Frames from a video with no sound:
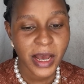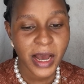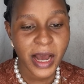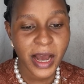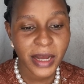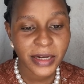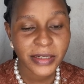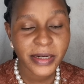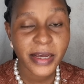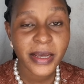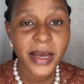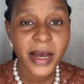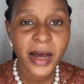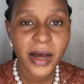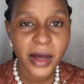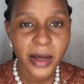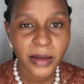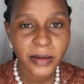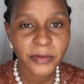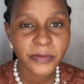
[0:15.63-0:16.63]
and i
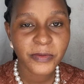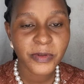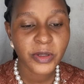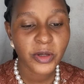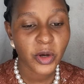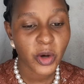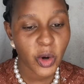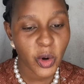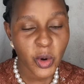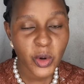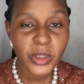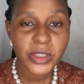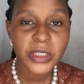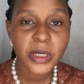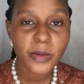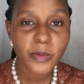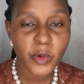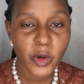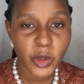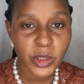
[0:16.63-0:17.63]
have
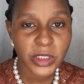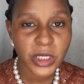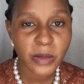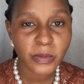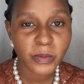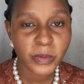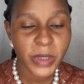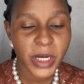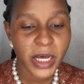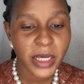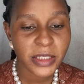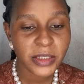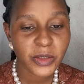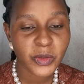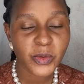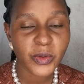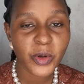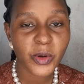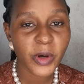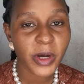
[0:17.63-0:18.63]
awesome awesome bags
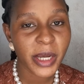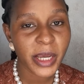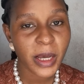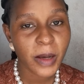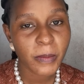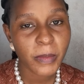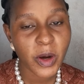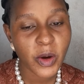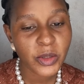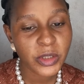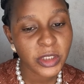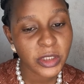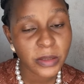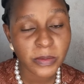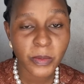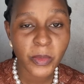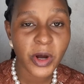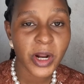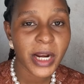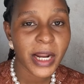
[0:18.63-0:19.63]
to tunaongea about
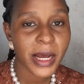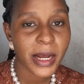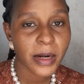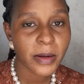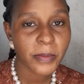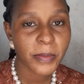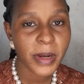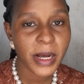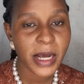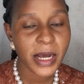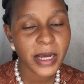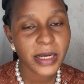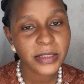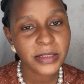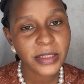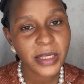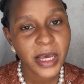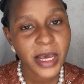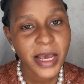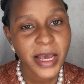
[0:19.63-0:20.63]
small handbags